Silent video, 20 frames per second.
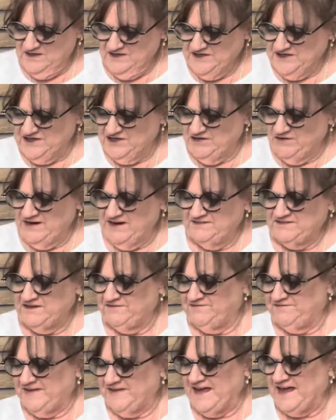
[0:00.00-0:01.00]
You don't have to
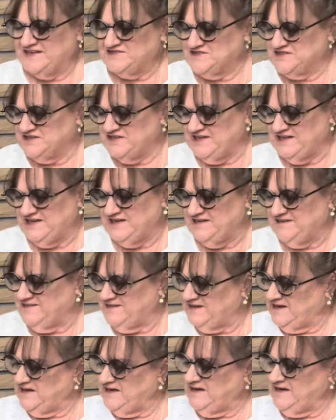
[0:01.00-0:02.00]
fasten
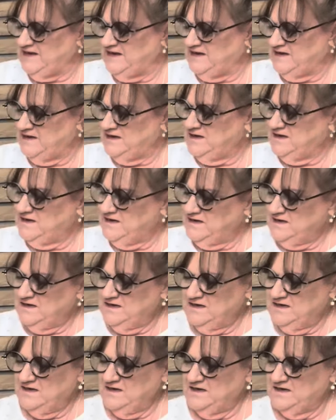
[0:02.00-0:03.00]
anything.
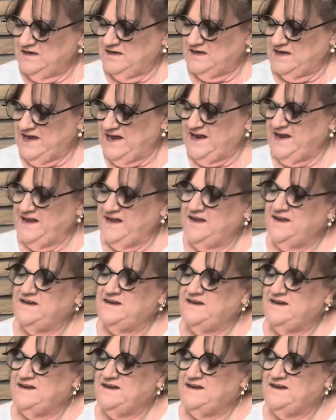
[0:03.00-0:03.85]
And